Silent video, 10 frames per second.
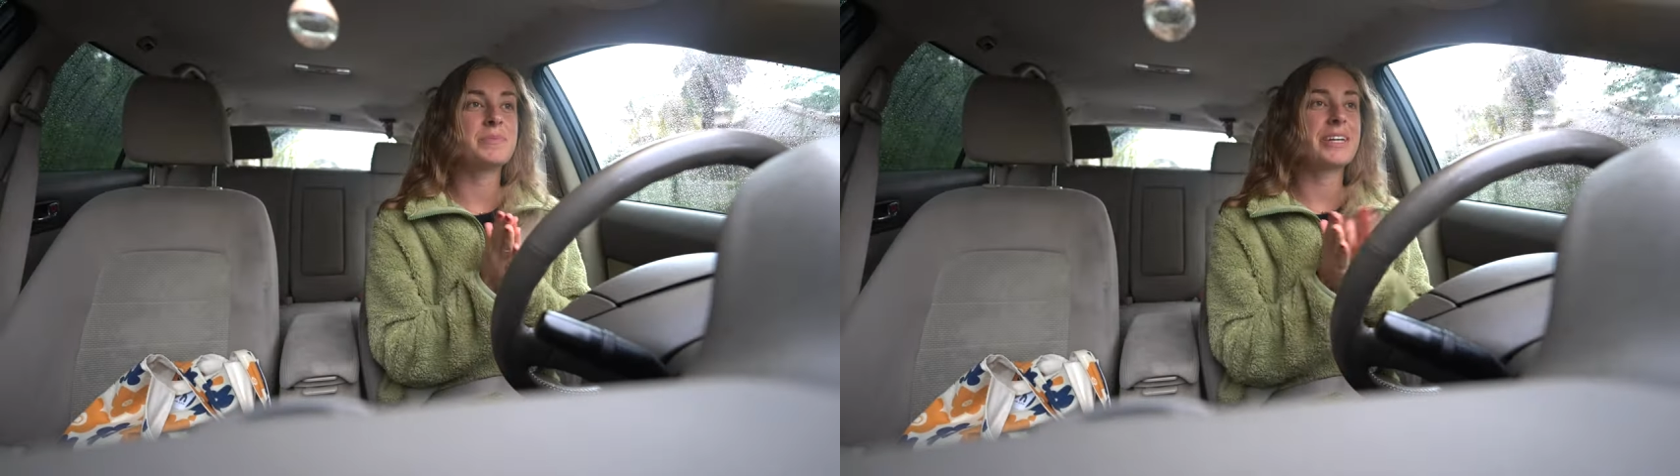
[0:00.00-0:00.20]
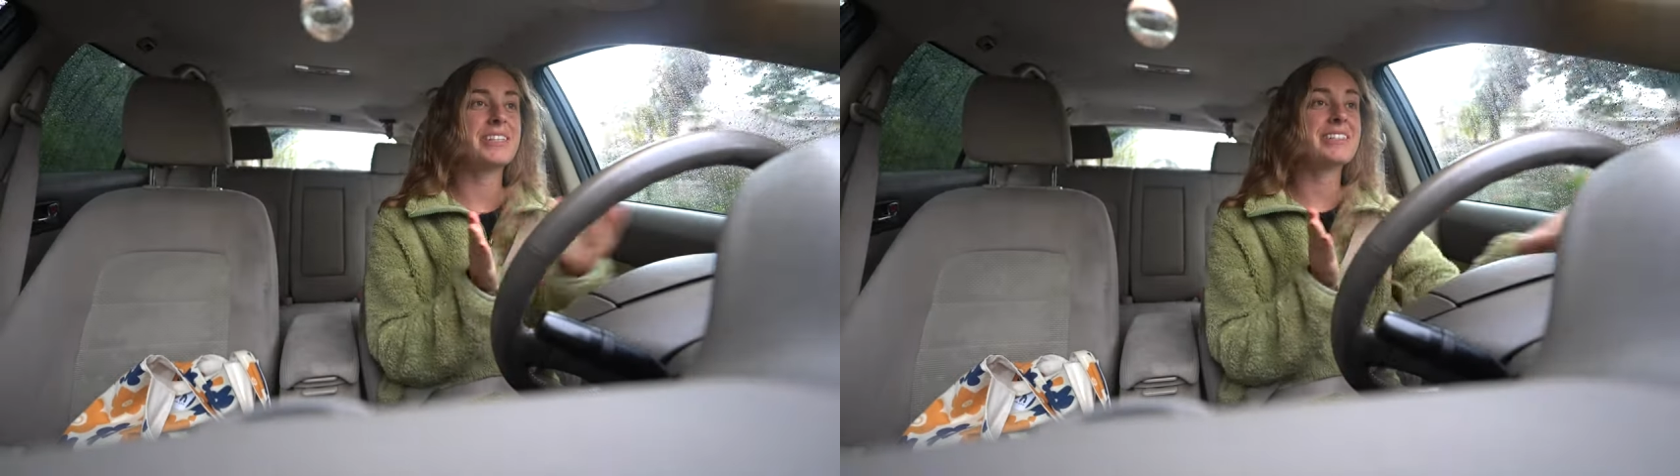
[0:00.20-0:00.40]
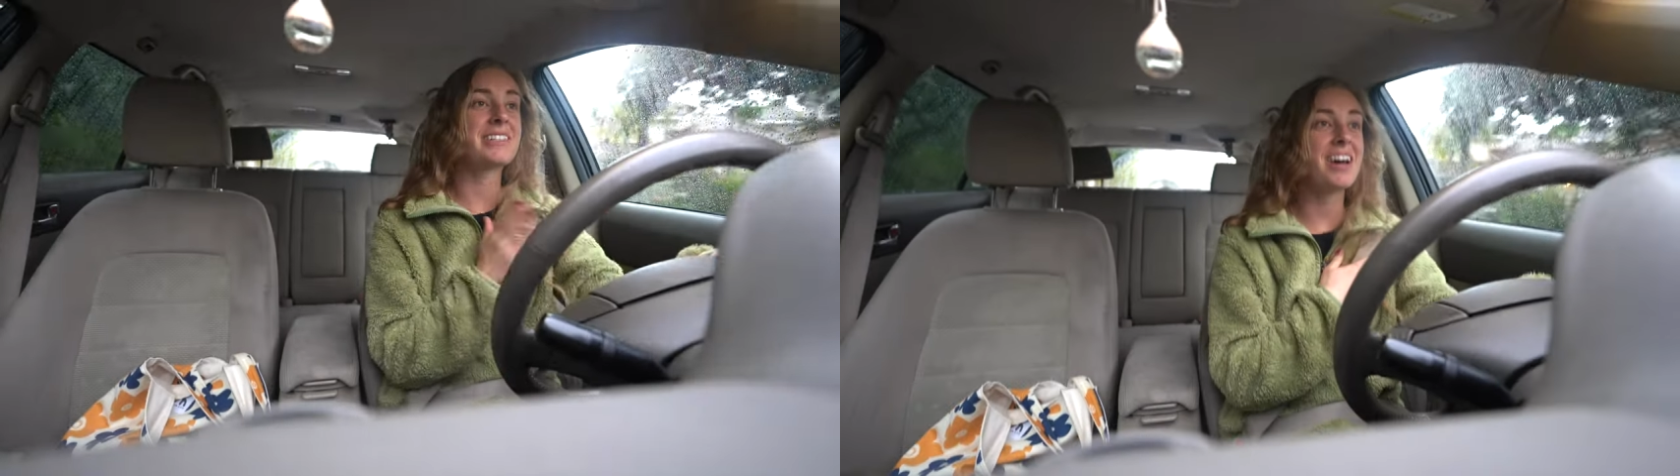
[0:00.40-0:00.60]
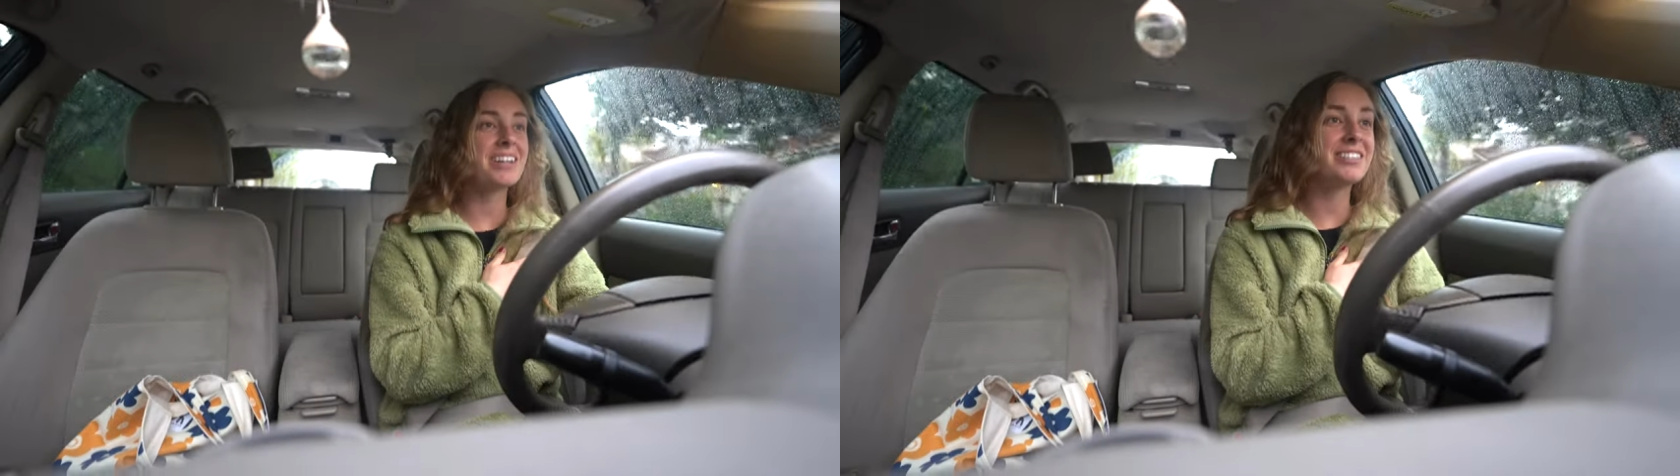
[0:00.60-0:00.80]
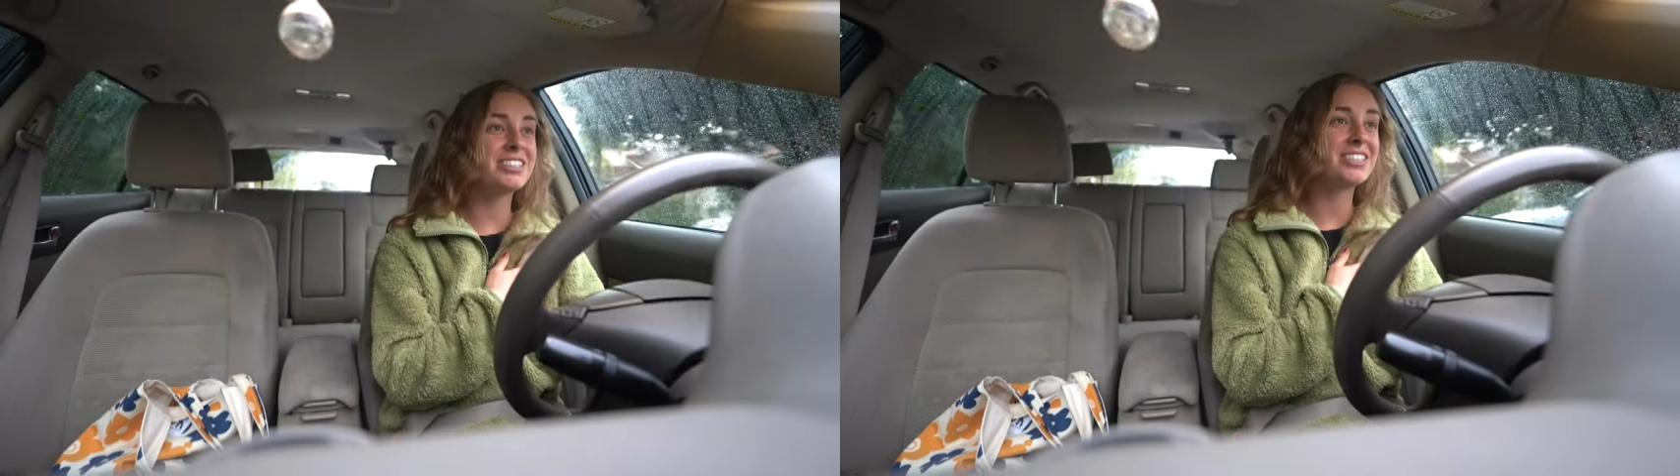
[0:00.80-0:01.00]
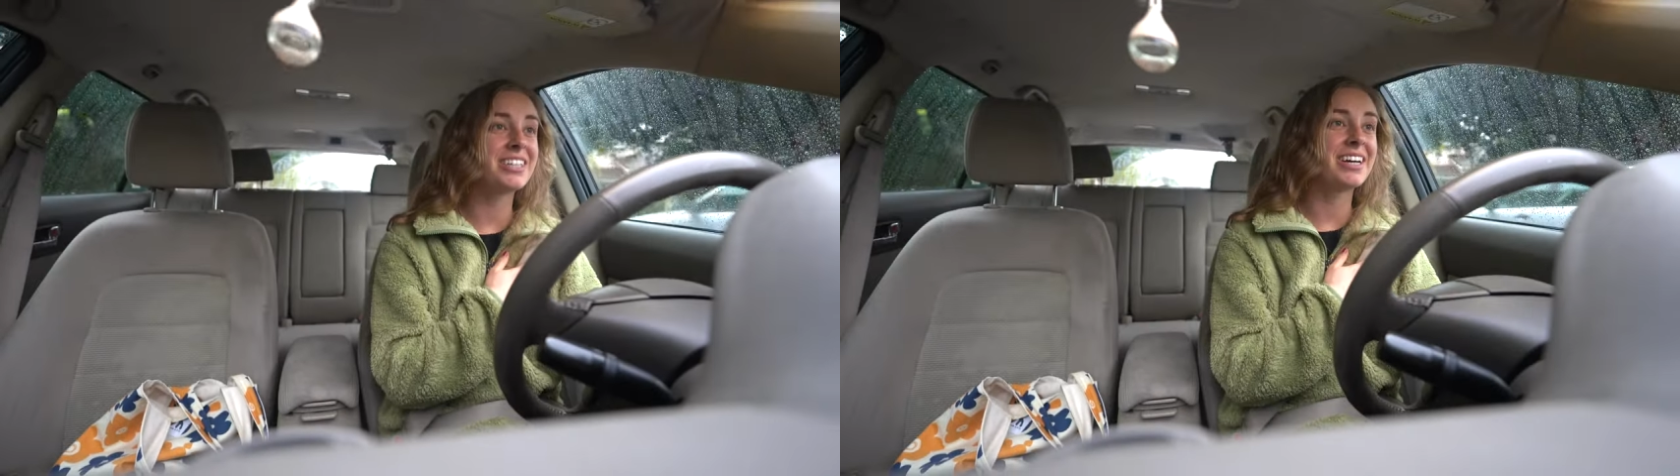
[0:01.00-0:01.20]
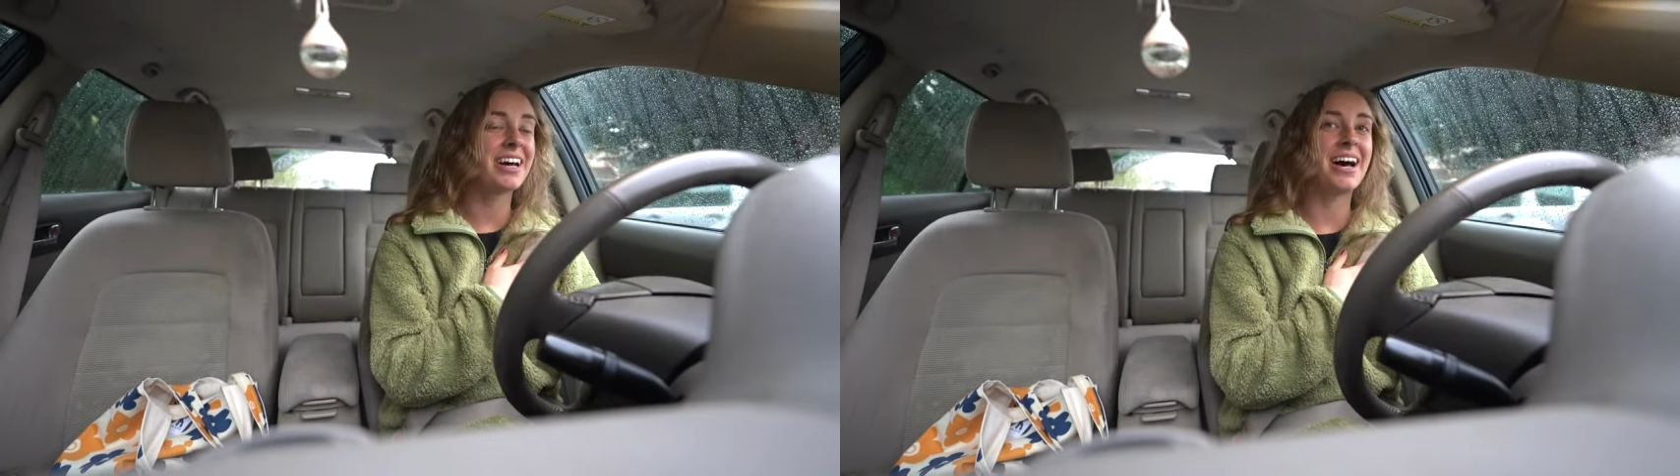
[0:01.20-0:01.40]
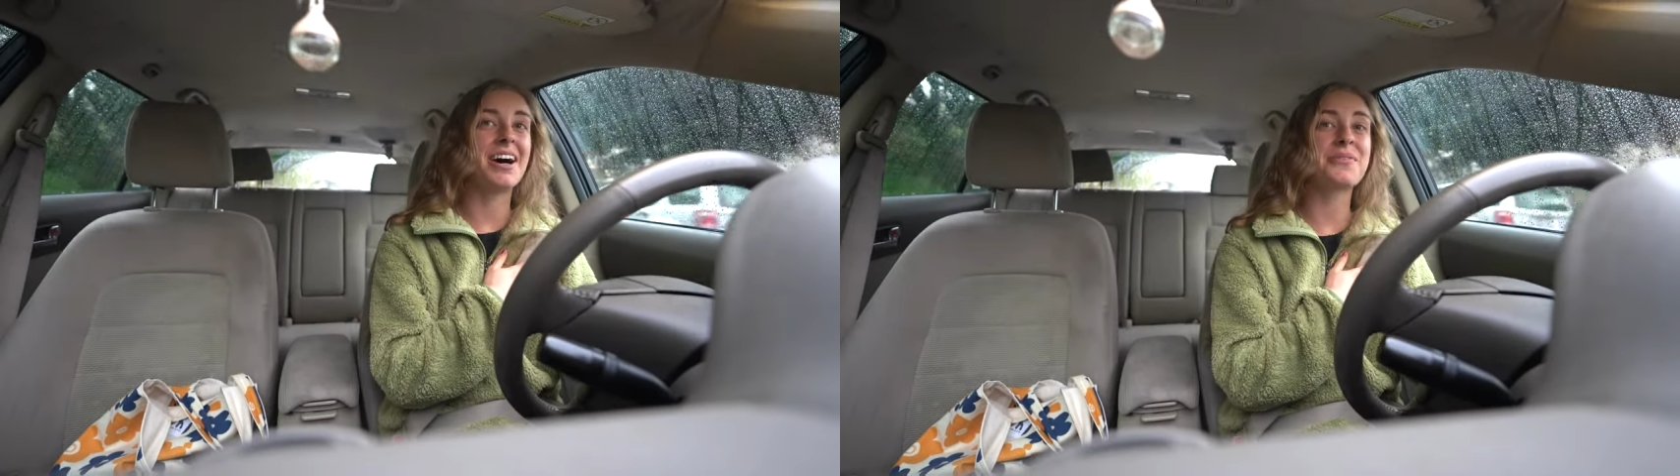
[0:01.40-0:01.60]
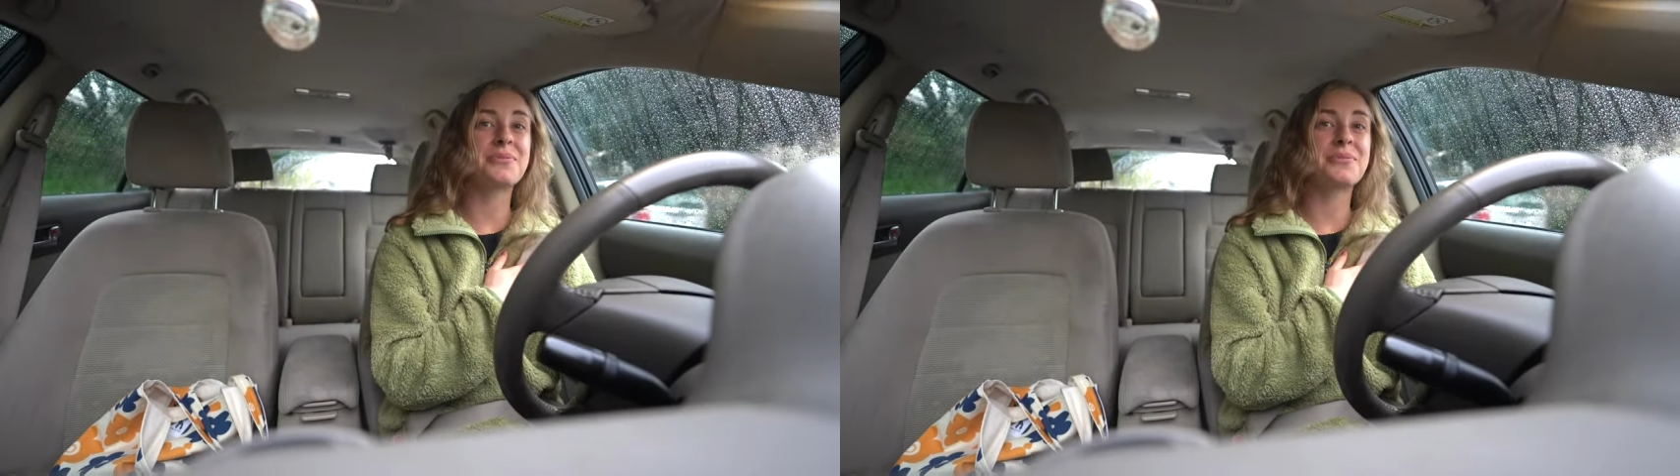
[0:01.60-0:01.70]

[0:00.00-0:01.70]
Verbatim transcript: been such a